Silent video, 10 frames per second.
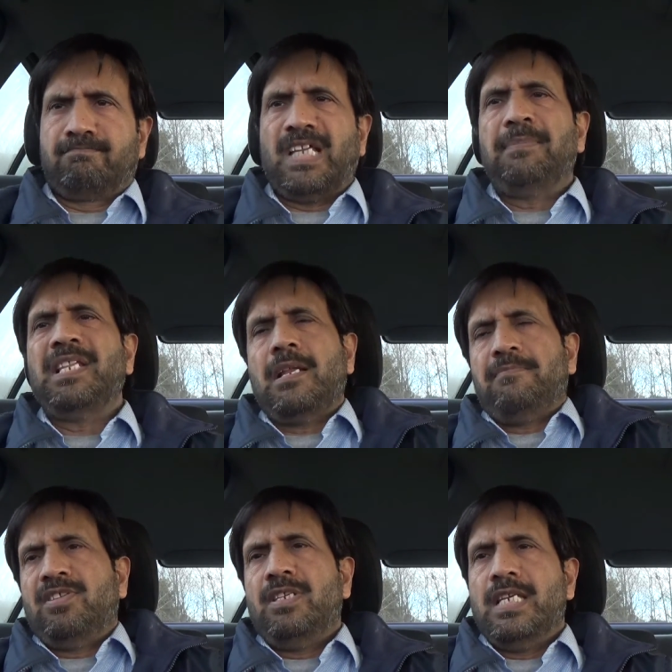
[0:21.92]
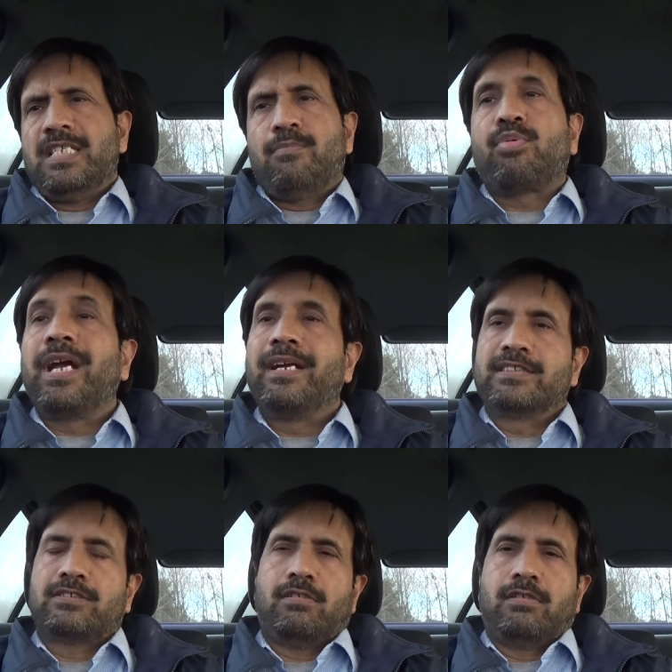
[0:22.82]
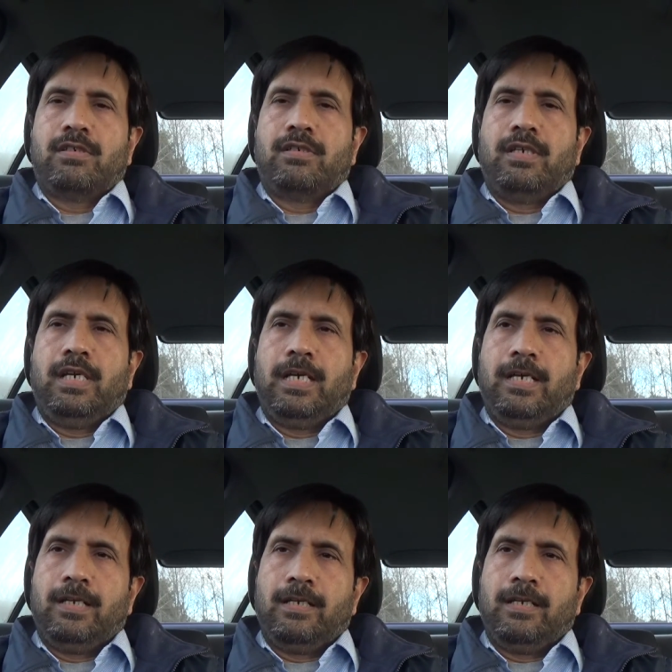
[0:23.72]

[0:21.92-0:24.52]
epilepsy is a brain disorder and